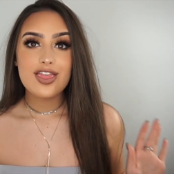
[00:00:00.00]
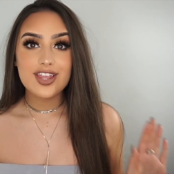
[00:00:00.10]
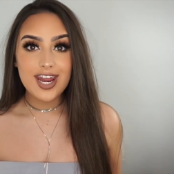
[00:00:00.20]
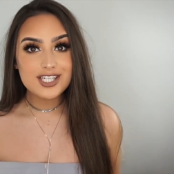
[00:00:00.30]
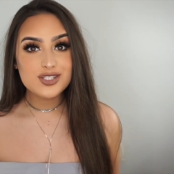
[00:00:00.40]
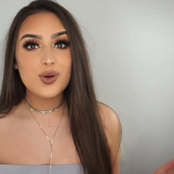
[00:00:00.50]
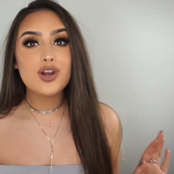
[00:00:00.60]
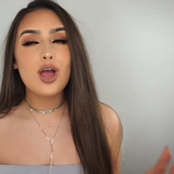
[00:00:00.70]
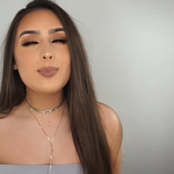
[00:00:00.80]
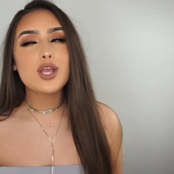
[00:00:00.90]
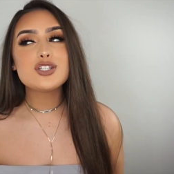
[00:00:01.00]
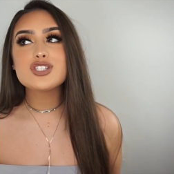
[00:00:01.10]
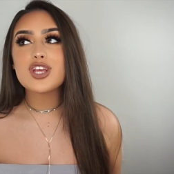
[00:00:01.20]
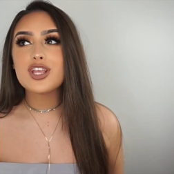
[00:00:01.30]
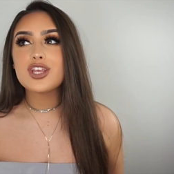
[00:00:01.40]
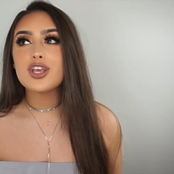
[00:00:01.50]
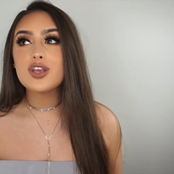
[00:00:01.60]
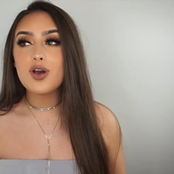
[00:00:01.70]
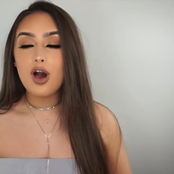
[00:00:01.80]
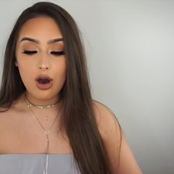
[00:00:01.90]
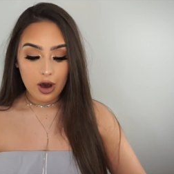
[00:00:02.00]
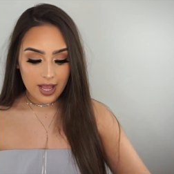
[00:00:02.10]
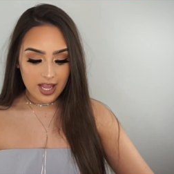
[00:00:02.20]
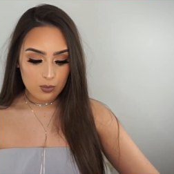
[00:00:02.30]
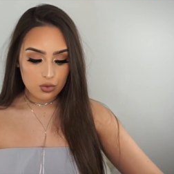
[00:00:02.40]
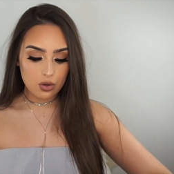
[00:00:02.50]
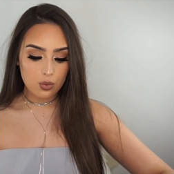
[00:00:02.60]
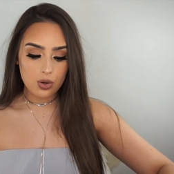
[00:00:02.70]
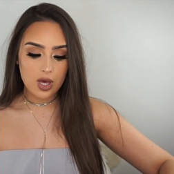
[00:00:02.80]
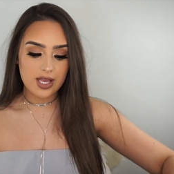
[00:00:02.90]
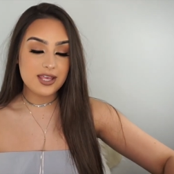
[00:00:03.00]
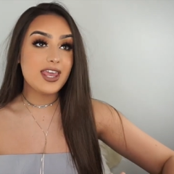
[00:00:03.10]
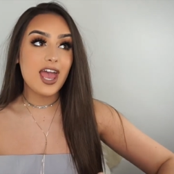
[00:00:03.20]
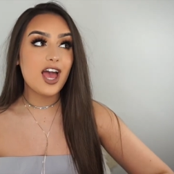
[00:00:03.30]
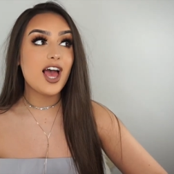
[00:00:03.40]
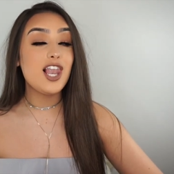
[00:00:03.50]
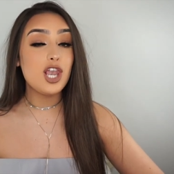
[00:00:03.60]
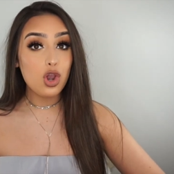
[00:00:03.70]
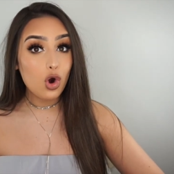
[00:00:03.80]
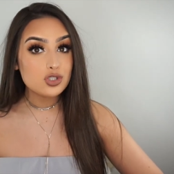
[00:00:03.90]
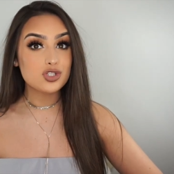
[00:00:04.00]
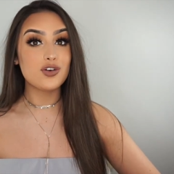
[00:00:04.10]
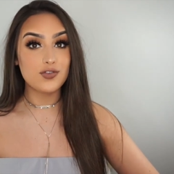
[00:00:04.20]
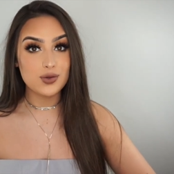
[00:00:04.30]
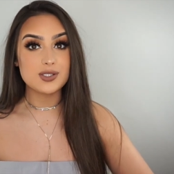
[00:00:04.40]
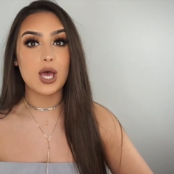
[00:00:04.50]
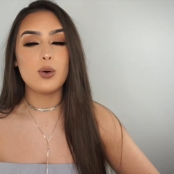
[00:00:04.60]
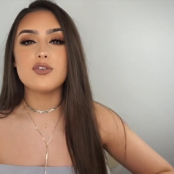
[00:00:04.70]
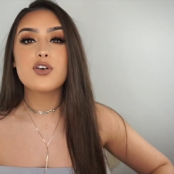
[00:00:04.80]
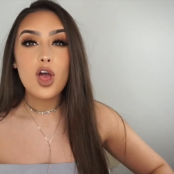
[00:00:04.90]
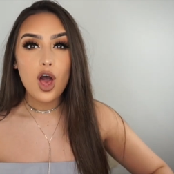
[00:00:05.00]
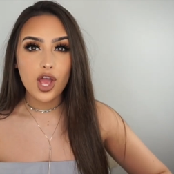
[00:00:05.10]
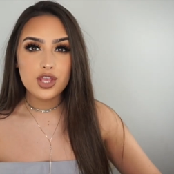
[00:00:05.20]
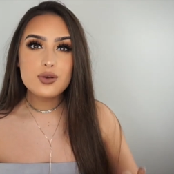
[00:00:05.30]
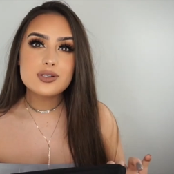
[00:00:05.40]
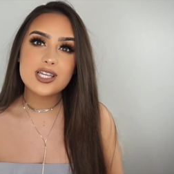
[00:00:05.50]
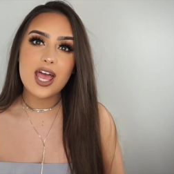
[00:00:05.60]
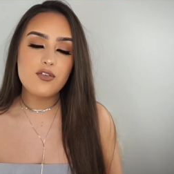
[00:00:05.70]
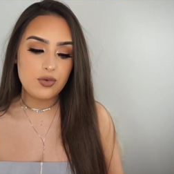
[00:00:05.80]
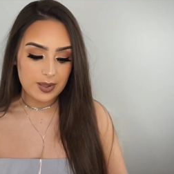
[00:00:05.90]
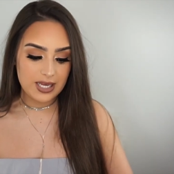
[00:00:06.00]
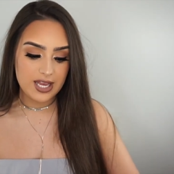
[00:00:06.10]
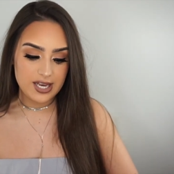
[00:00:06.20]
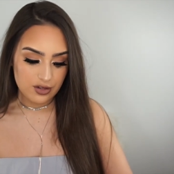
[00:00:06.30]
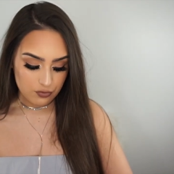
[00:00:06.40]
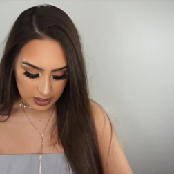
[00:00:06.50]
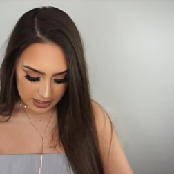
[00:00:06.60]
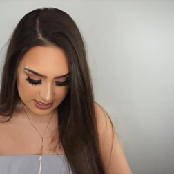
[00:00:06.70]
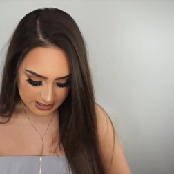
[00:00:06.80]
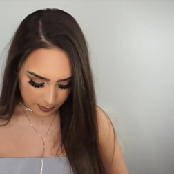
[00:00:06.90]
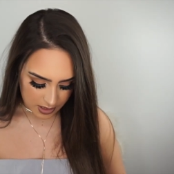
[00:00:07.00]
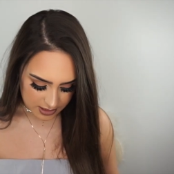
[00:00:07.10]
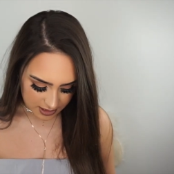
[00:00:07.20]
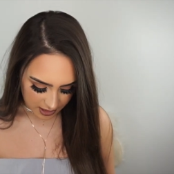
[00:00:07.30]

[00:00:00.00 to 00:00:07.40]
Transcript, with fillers: The next one I'm going to show you, I will get a lot of use out of. I used to have a bikini really similar to